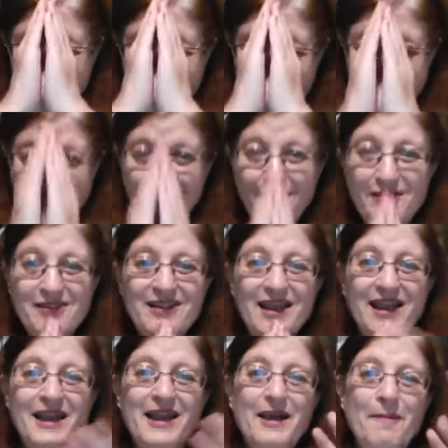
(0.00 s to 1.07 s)

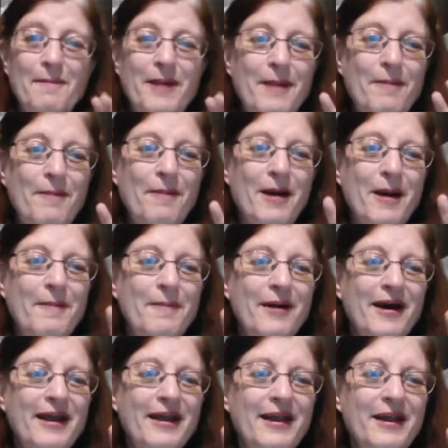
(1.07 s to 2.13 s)
Namaste. Bye, bye, bye,
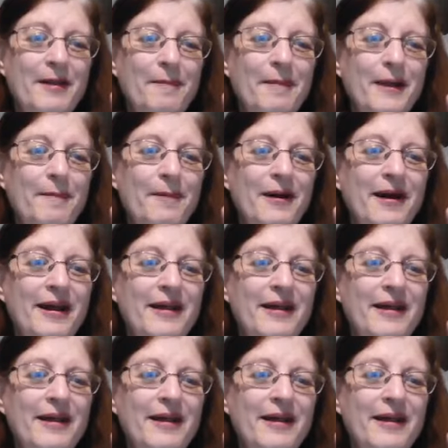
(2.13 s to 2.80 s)
bye. Bye, bye.